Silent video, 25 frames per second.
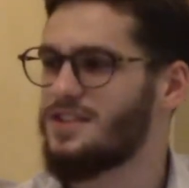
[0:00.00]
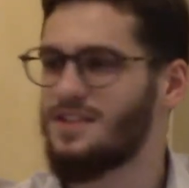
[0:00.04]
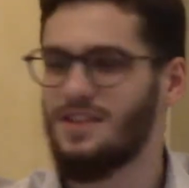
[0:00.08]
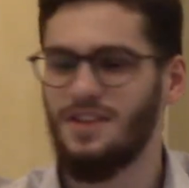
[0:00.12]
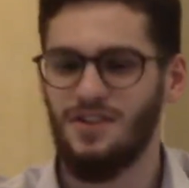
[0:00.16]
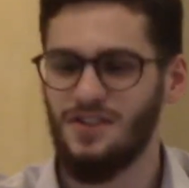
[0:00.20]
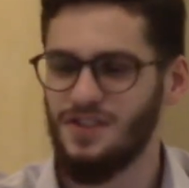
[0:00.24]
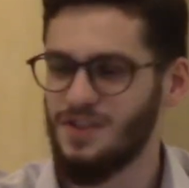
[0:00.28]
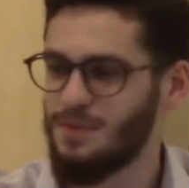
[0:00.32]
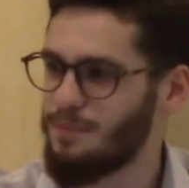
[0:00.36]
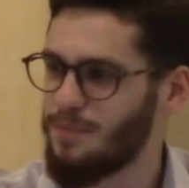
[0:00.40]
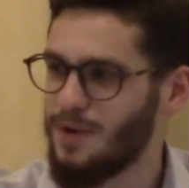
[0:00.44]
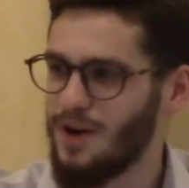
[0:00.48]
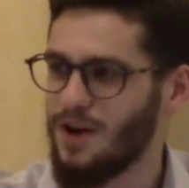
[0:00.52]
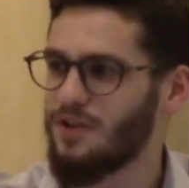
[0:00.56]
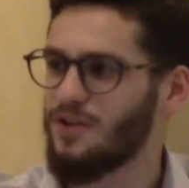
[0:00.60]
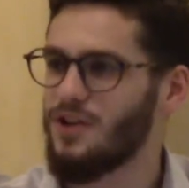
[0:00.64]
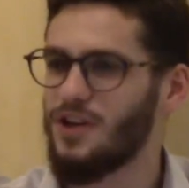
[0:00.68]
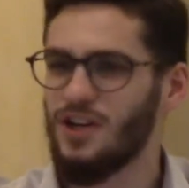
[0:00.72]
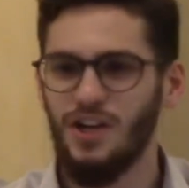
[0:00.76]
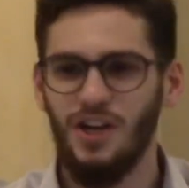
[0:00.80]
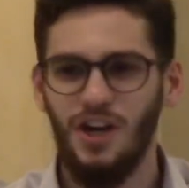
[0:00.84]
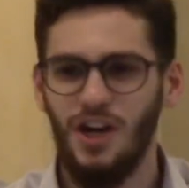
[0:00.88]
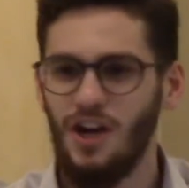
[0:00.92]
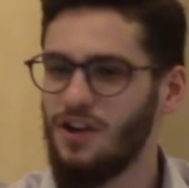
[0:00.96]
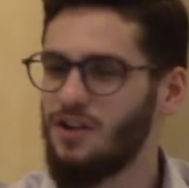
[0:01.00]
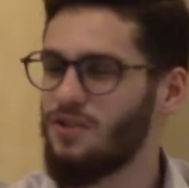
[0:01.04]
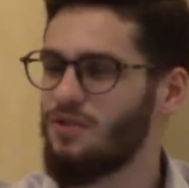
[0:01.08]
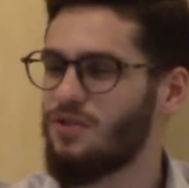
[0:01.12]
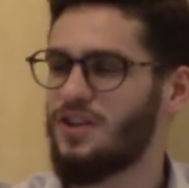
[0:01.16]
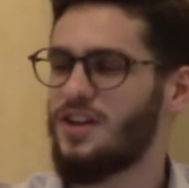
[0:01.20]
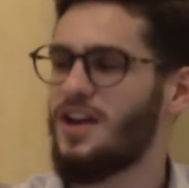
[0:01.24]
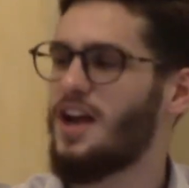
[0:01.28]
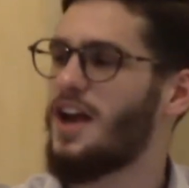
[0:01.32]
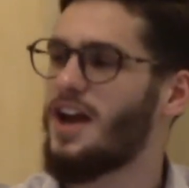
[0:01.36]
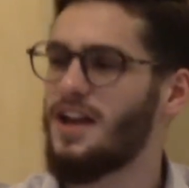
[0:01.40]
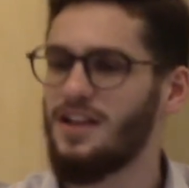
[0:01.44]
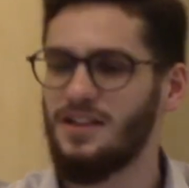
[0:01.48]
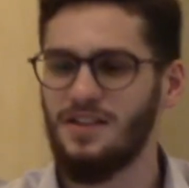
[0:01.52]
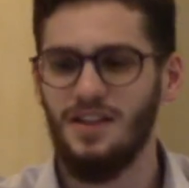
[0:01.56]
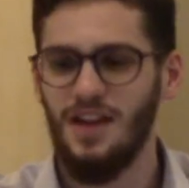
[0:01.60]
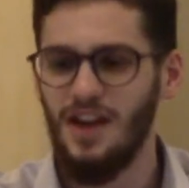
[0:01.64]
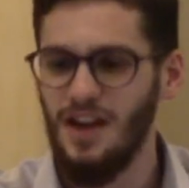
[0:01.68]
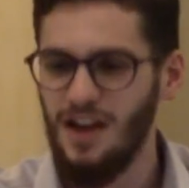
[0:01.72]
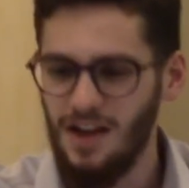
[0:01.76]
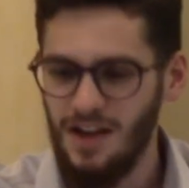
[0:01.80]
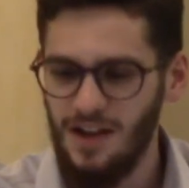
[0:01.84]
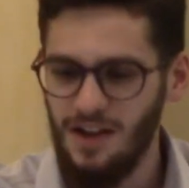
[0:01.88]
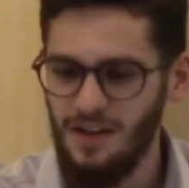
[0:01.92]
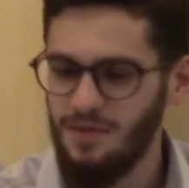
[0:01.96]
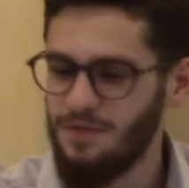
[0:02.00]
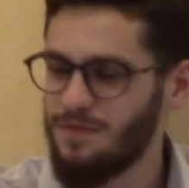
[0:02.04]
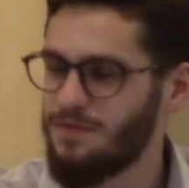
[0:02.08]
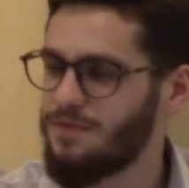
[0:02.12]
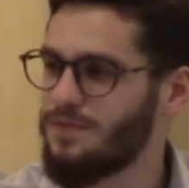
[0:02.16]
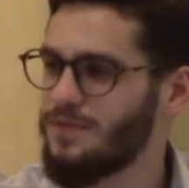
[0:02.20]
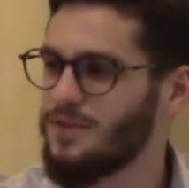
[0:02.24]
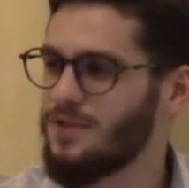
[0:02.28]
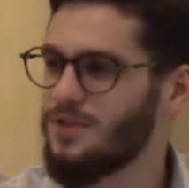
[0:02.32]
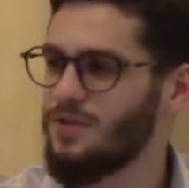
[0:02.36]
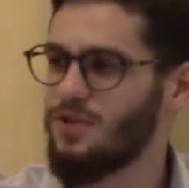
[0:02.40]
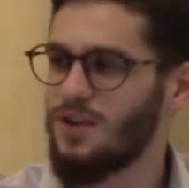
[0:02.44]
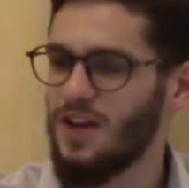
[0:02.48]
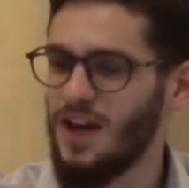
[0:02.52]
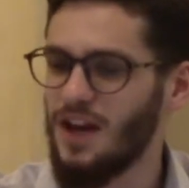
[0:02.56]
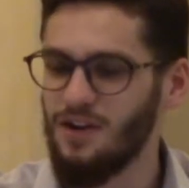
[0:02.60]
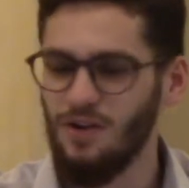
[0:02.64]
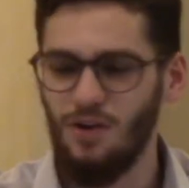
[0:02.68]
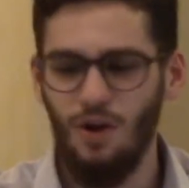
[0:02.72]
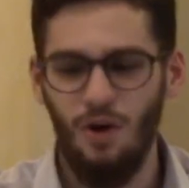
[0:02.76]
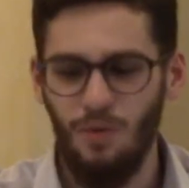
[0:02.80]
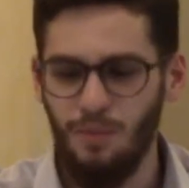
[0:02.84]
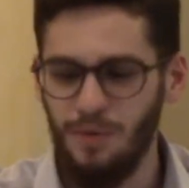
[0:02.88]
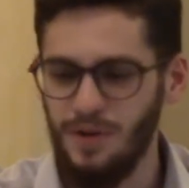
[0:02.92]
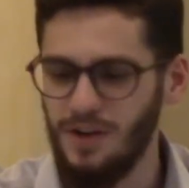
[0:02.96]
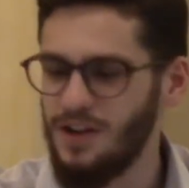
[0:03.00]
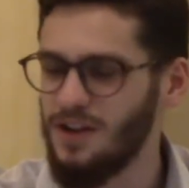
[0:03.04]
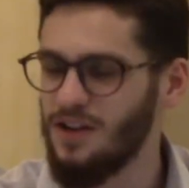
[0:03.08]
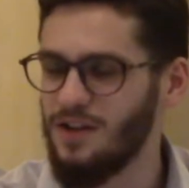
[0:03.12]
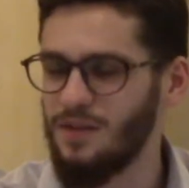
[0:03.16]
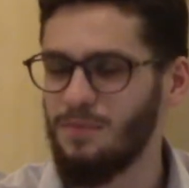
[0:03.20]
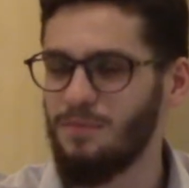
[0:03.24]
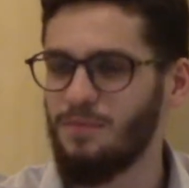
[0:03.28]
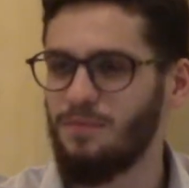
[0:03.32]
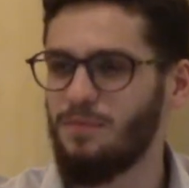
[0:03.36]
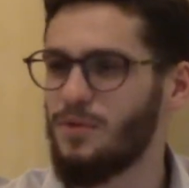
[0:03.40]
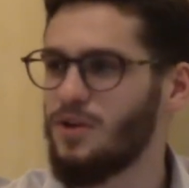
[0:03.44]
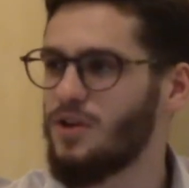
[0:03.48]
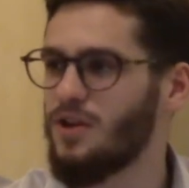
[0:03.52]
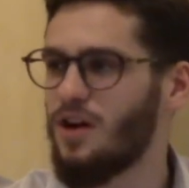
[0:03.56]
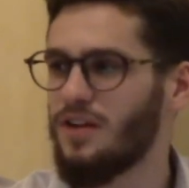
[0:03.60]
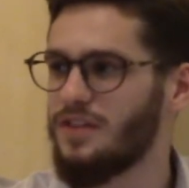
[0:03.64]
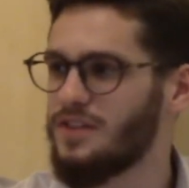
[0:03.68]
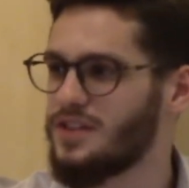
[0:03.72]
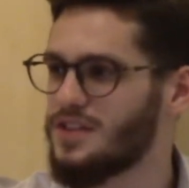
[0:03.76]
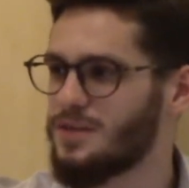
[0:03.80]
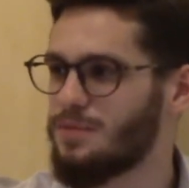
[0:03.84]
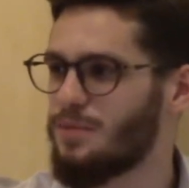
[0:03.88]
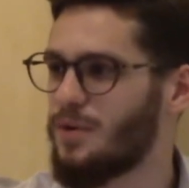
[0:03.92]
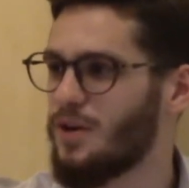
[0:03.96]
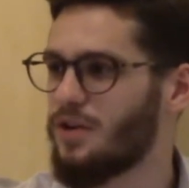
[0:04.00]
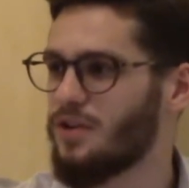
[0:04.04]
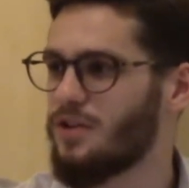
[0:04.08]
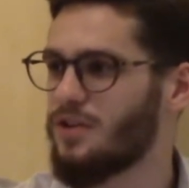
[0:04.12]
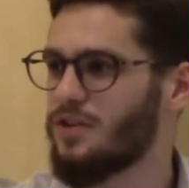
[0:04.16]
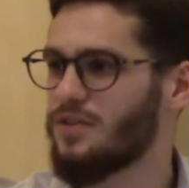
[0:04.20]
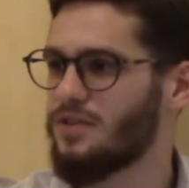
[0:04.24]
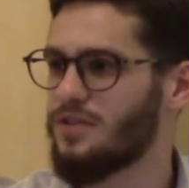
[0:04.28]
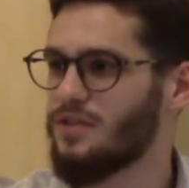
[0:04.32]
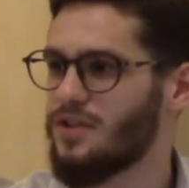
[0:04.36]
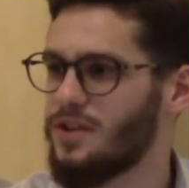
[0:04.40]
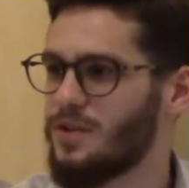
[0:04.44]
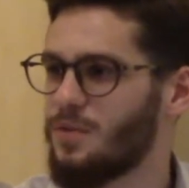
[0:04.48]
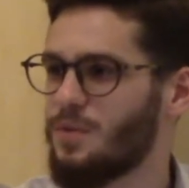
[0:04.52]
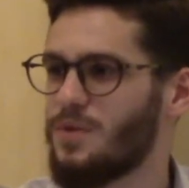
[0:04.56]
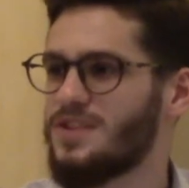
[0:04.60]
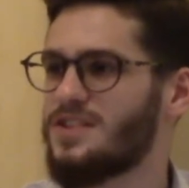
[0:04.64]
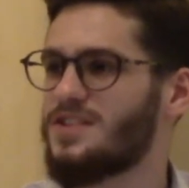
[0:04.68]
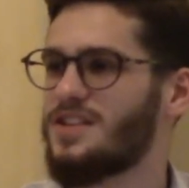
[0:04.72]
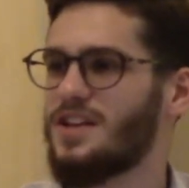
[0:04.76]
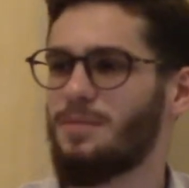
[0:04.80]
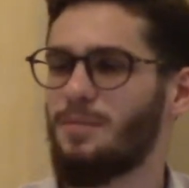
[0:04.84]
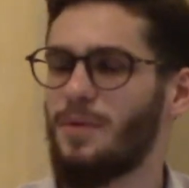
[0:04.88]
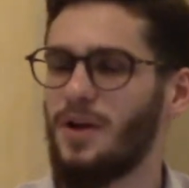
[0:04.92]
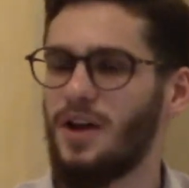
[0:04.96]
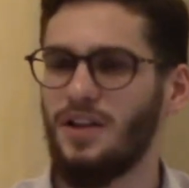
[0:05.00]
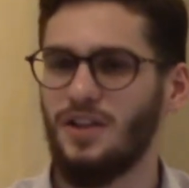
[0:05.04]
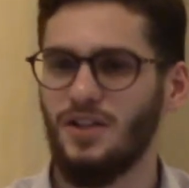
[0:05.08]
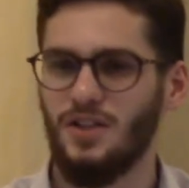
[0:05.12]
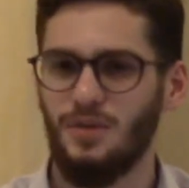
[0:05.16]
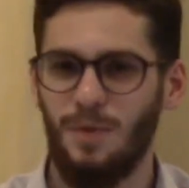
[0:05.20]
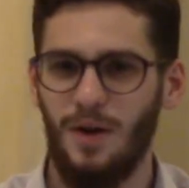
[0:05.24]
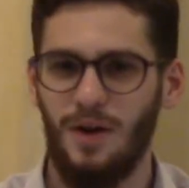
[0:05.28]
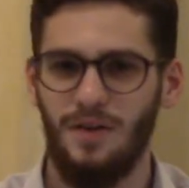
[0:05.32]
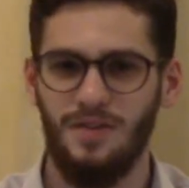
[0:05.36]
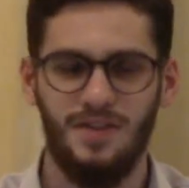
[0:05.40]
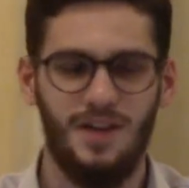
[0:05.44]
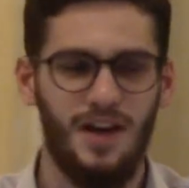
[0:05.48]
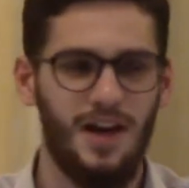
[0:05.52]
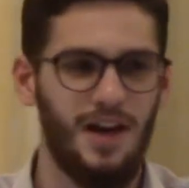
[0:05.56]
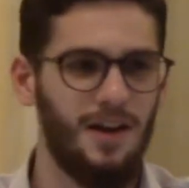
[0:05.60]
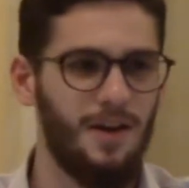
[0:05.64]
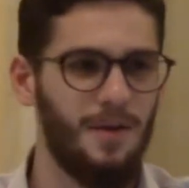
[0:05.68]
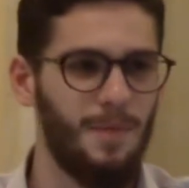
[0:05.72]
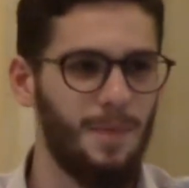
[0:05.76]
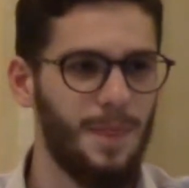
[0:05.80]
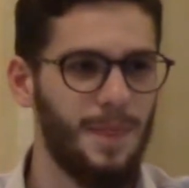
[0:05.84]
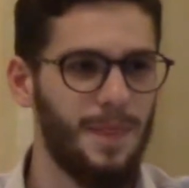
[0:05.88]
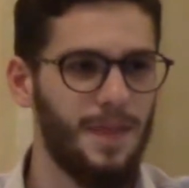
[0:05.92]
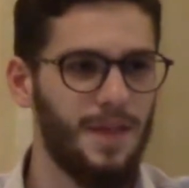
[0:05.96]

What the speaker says: There's a barrier. You can't go beyond this barrier. It was set by Allah subhanahu wa ta'ala.